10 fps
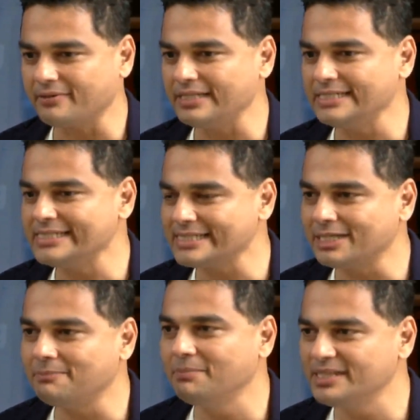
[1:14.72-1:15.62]

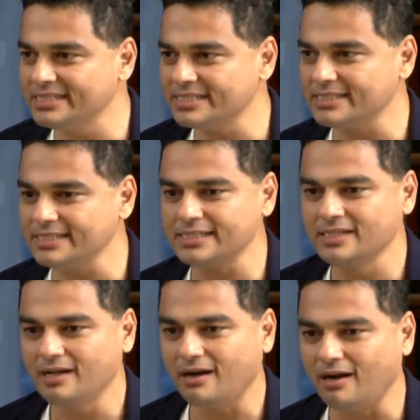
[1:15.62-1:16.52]
listed businesses
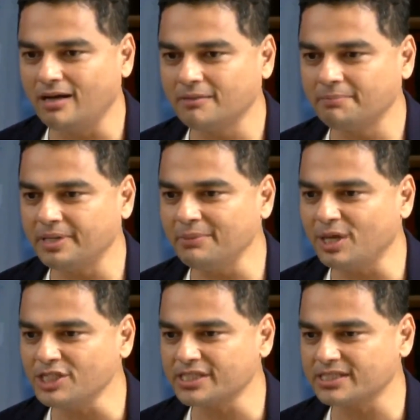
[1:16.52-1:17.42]
are pretty
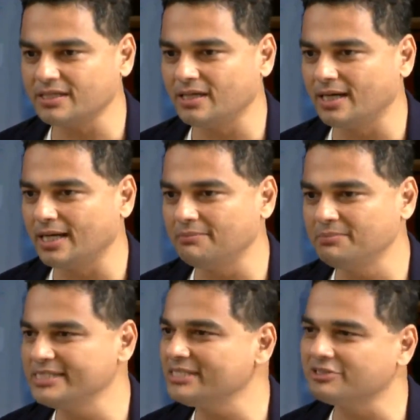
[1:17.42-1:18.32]
much
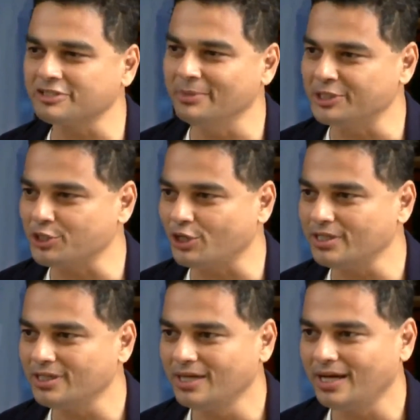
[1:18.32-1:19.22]
businesses which have
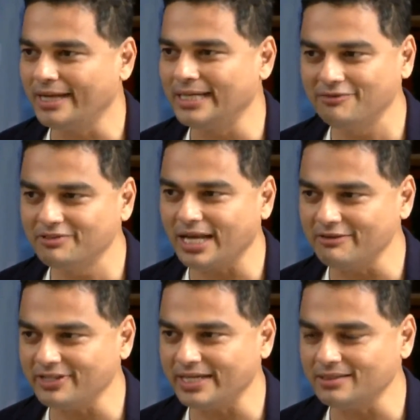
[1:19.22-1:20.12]
matured and lived the
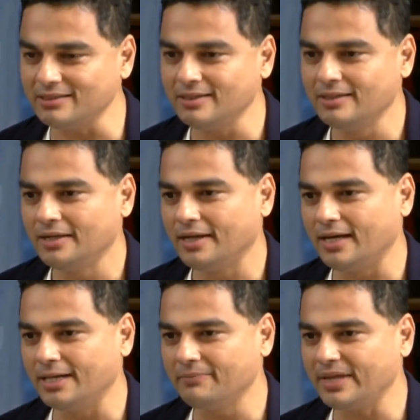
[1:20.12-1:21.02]
life cycle,
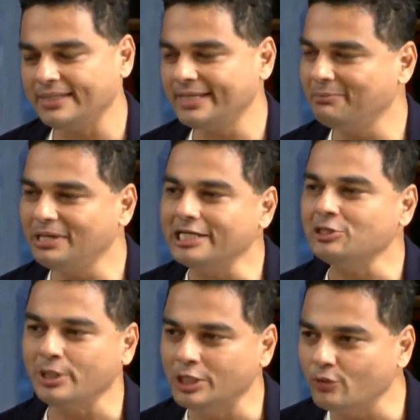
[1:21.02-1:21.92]
and the ability
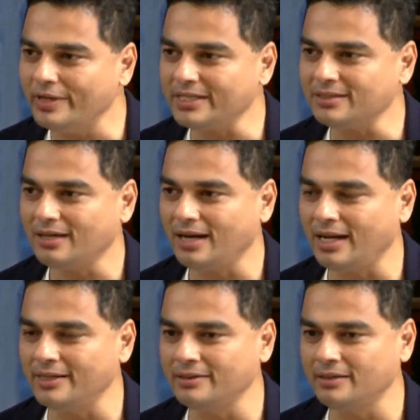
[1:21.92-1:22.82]
to innovate
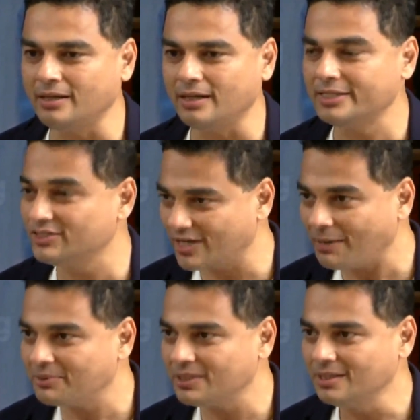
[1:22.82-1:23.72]
and
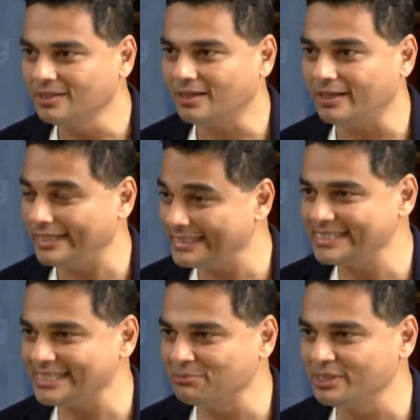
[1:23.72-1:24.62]
disrupt
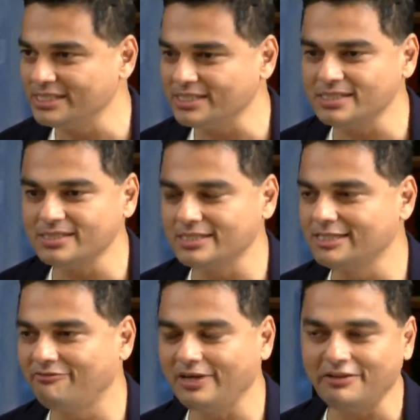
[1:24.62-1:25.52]
existing businesses
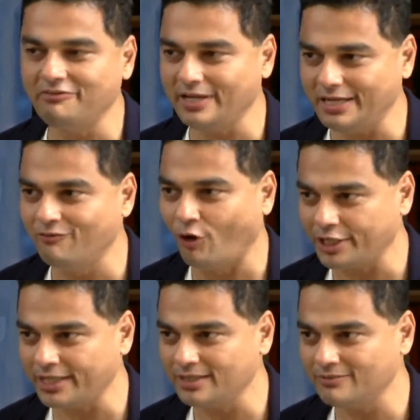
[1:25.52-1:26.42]
is very, very
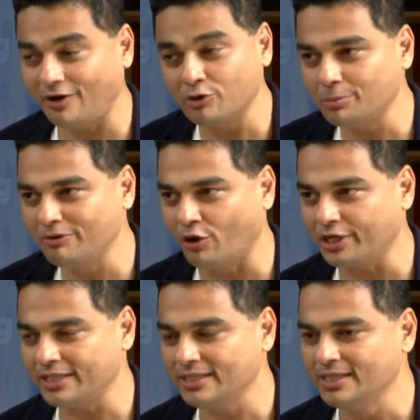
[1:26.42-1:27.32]
found to be
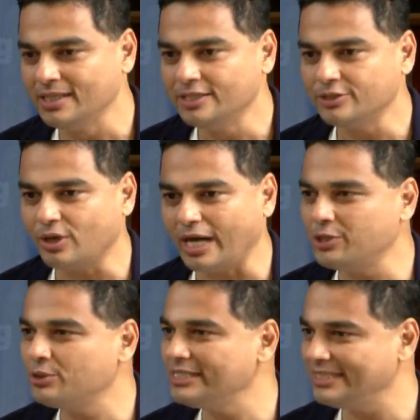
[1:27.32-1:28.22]
wanting. So I
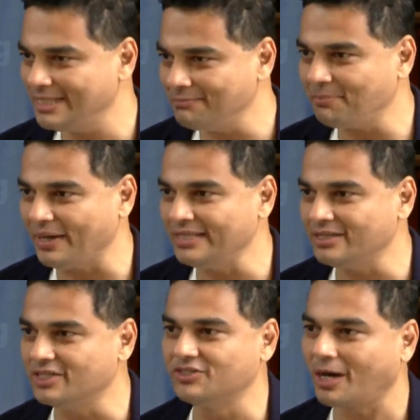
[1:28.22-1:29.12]
don't see them playing
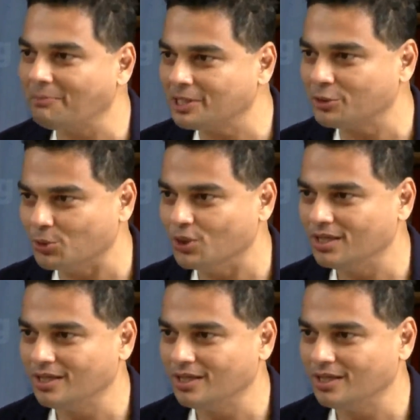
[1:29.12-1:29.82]
the disruptor role,